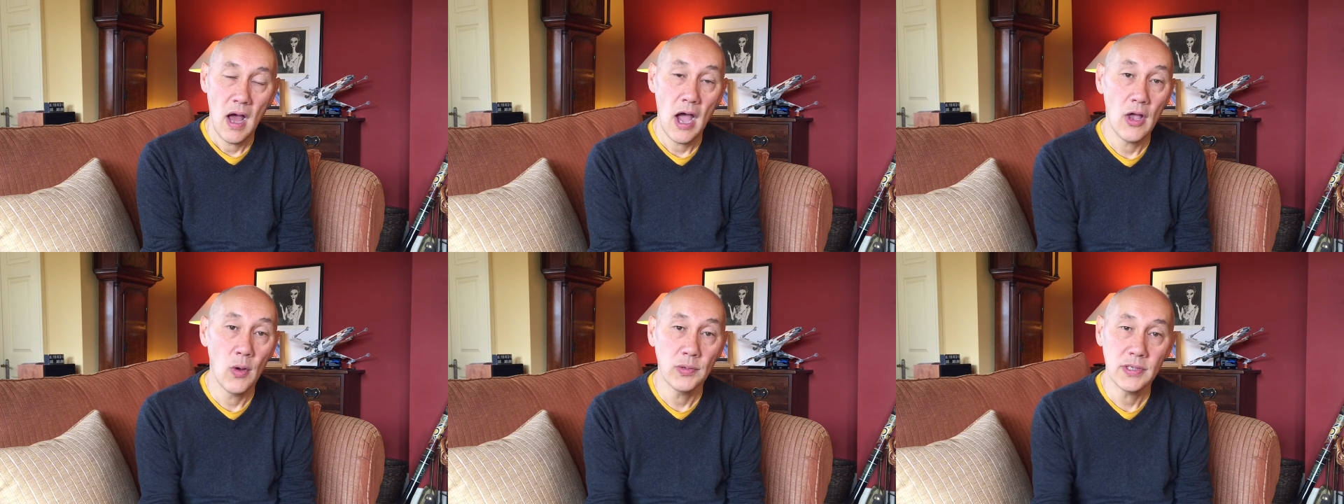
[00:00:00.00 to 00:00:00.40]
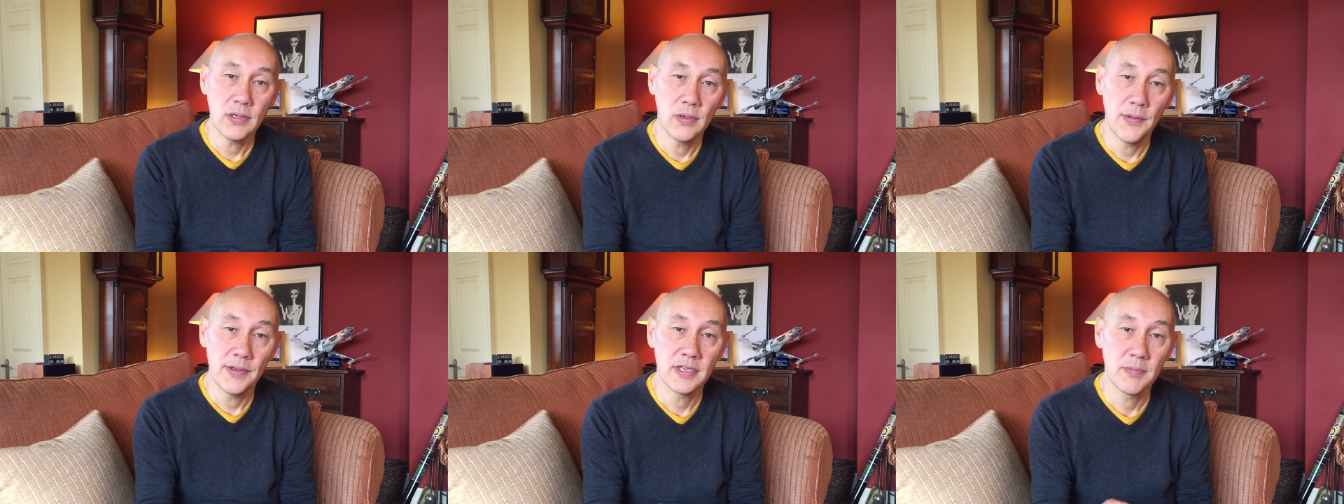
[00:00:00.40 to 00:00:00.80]
I also
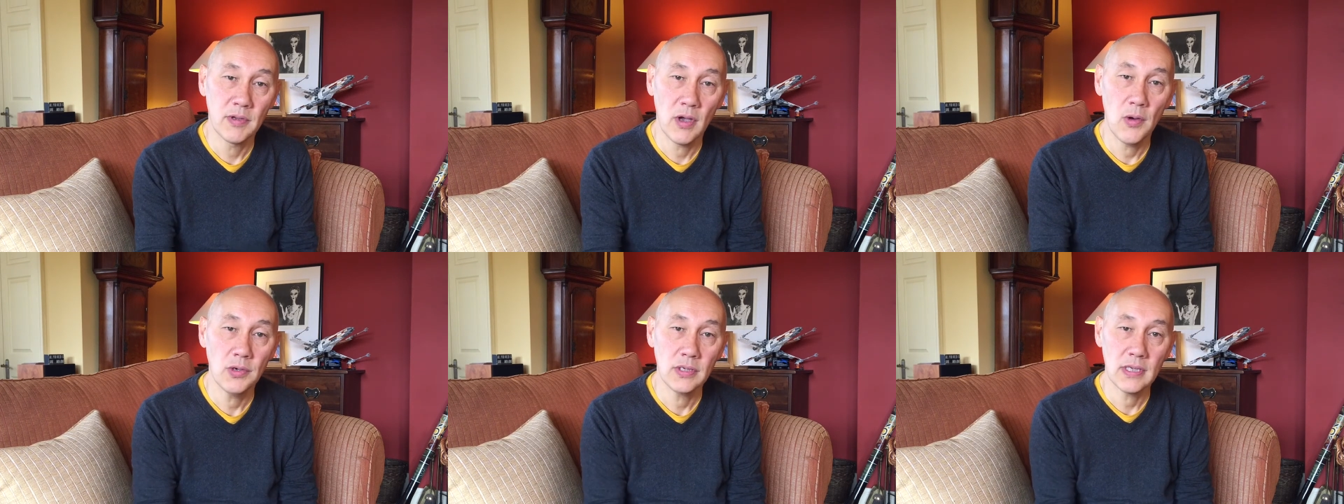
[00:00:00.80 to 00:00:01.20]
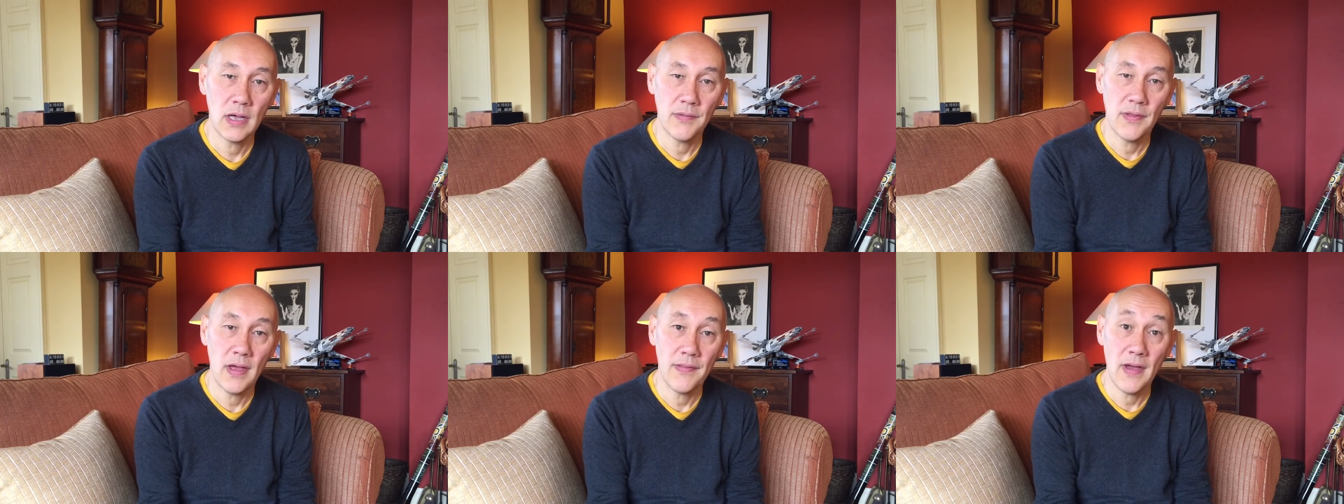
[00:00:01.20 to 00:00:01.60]
know there's some coaches
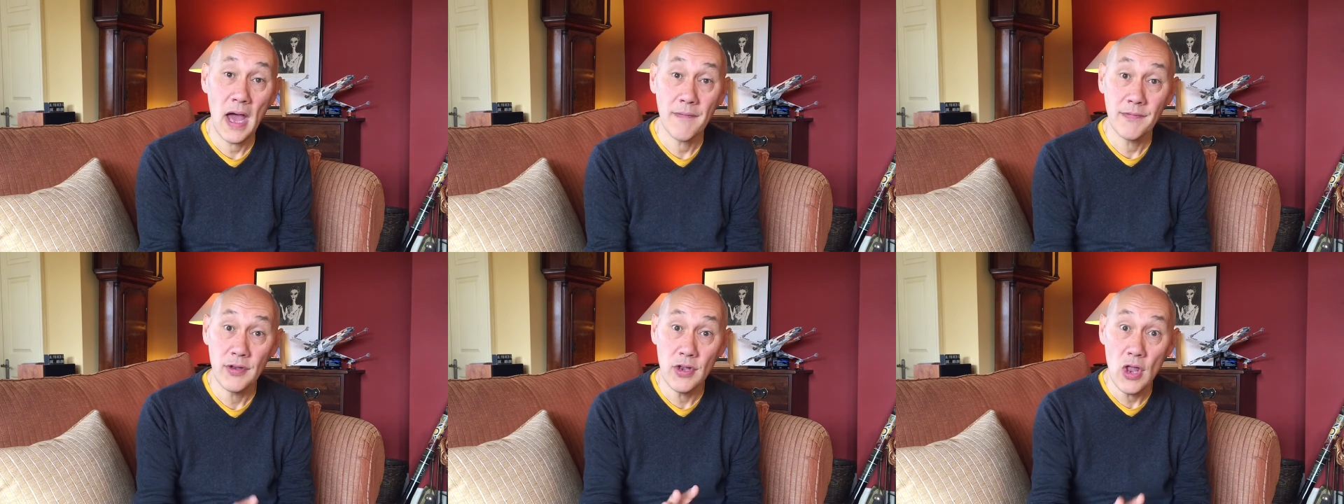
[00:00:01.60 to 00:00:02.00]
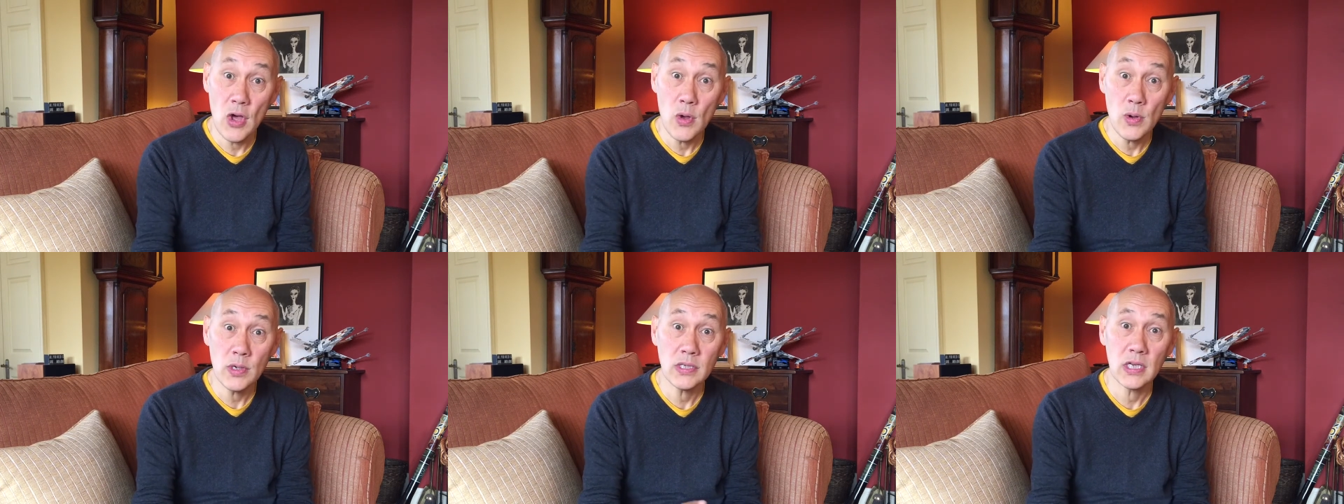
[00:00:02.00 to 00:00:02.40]
out there that have
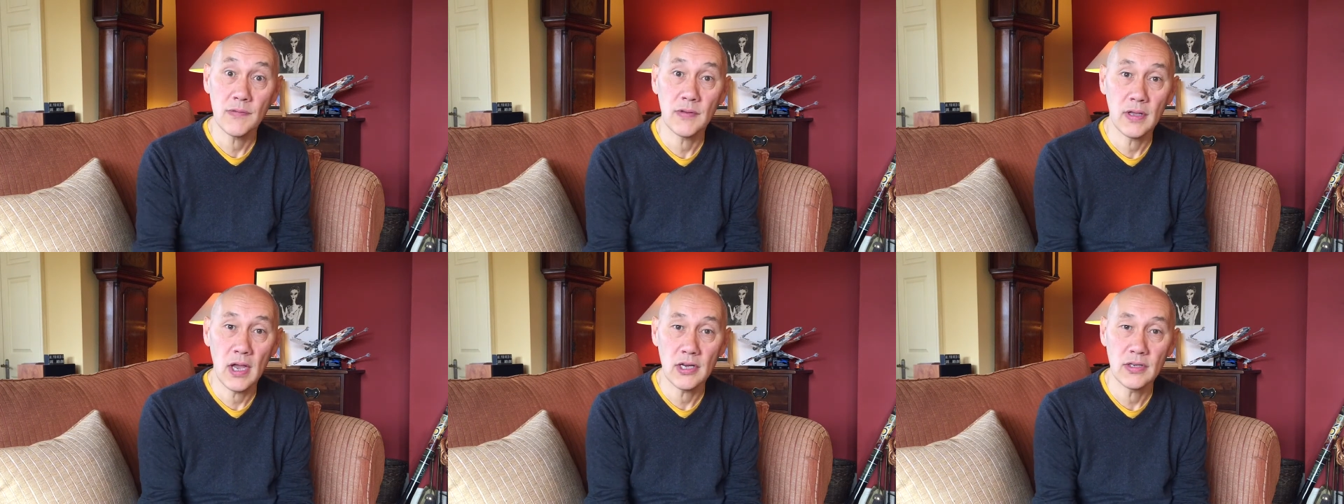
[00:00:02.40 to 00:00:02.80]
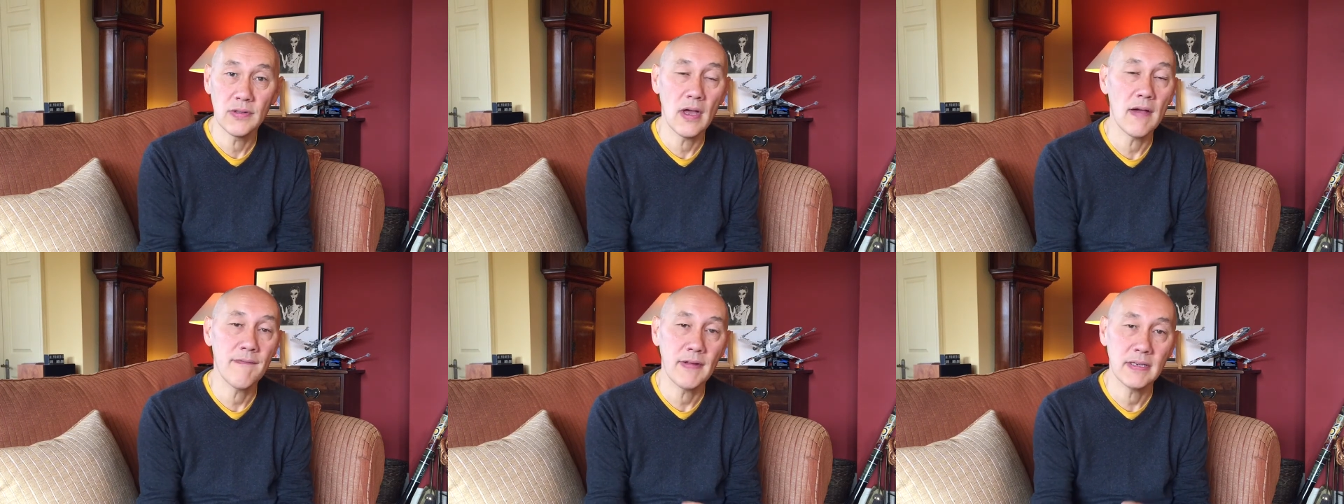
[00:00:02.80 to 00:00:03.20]
no certification
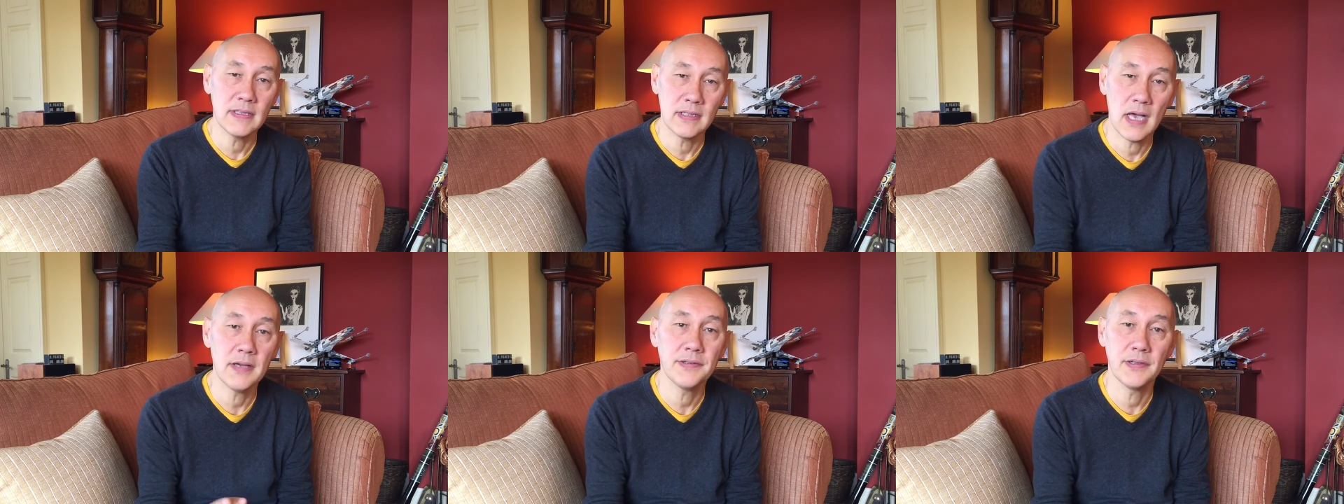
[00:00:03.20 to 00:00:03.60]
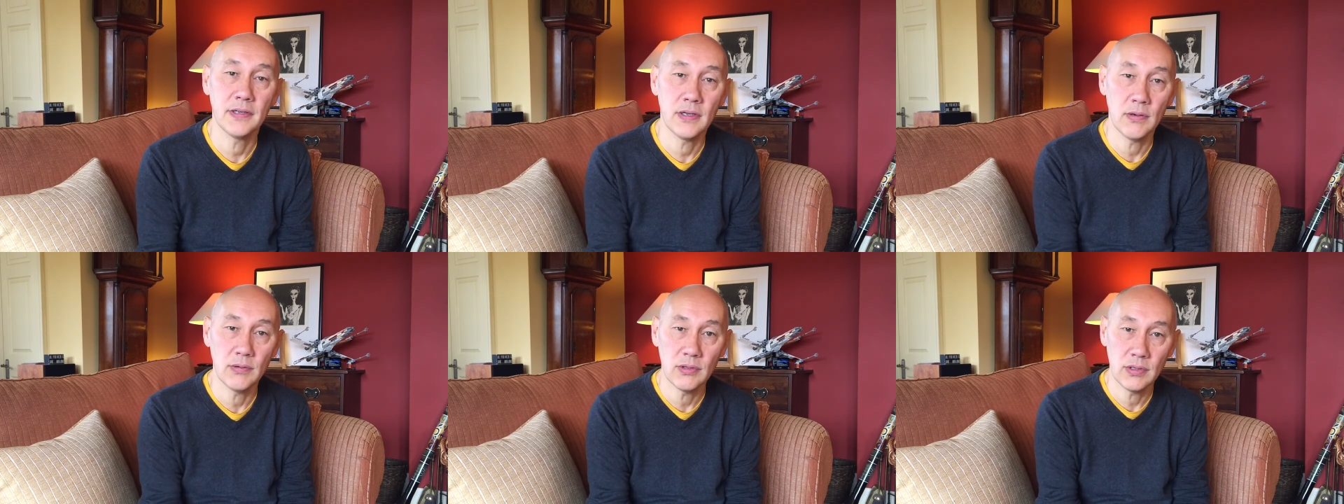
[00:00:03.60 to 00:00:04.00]
that are
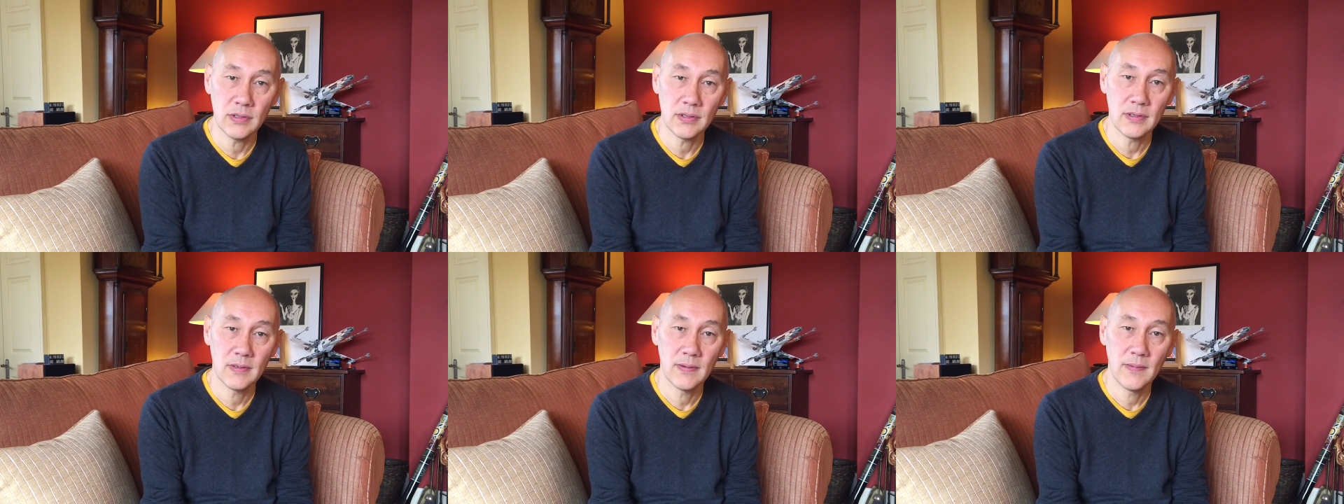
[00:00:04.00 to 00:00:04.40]
fantastic coaches.